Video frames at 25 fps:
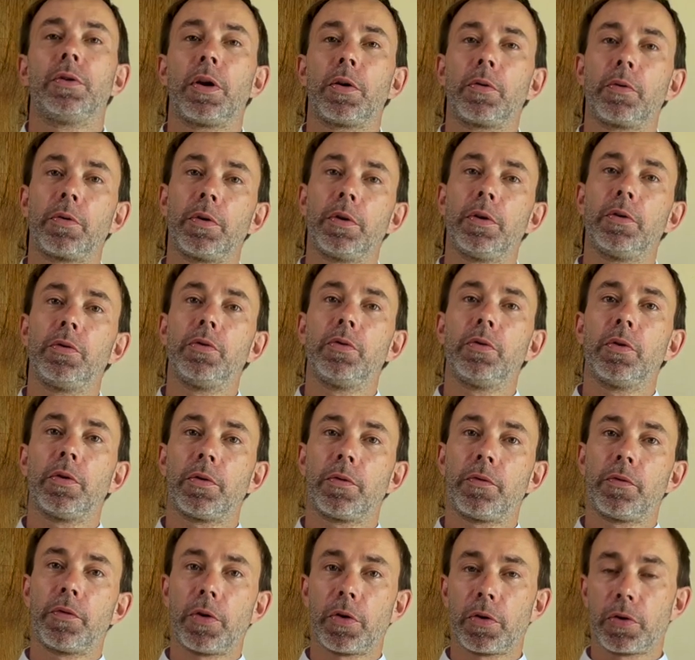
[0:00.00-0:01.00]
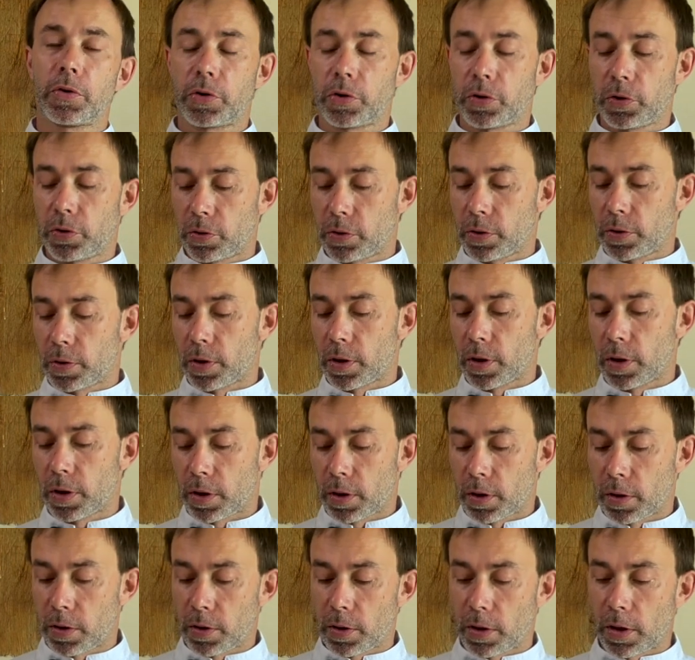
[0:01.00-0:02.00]
we will do a version
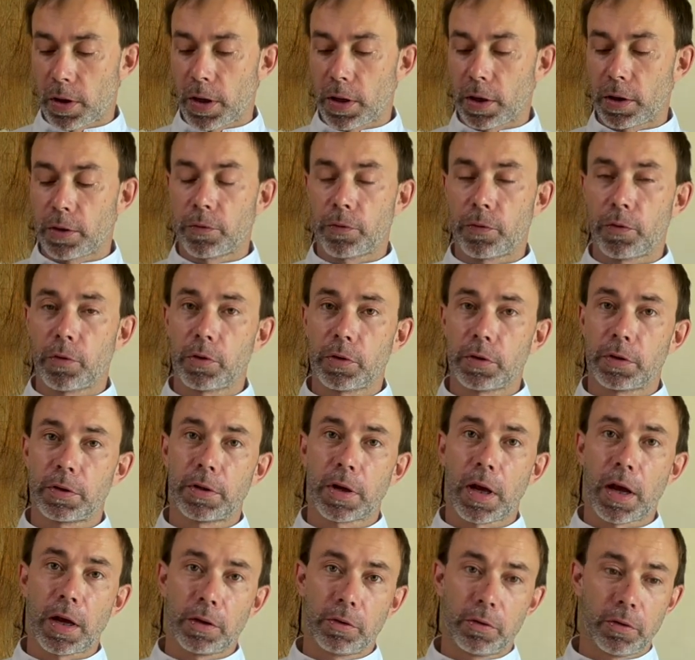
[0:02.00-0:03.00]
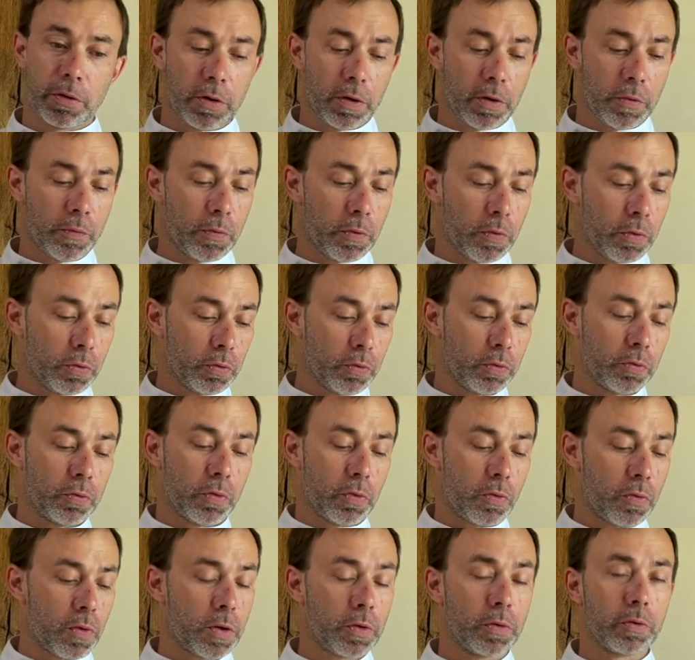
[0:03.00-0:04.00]
like for starter for
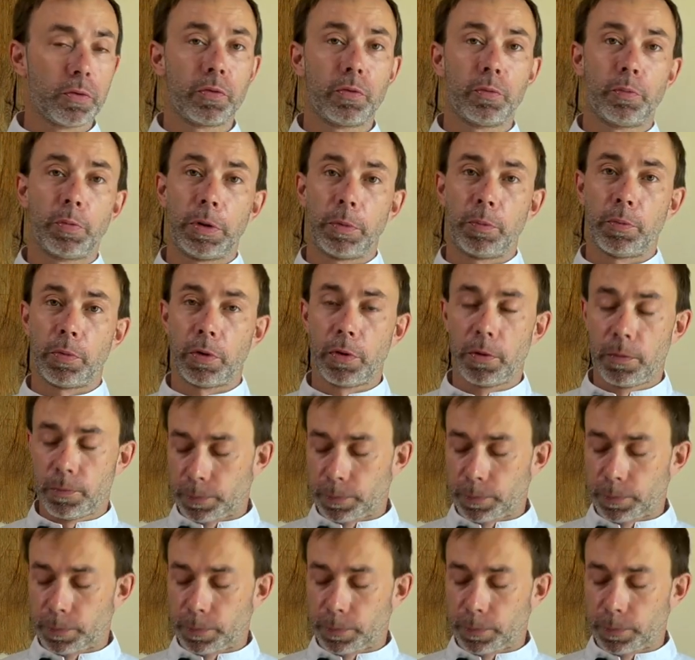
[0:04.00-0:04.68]
around 2 people,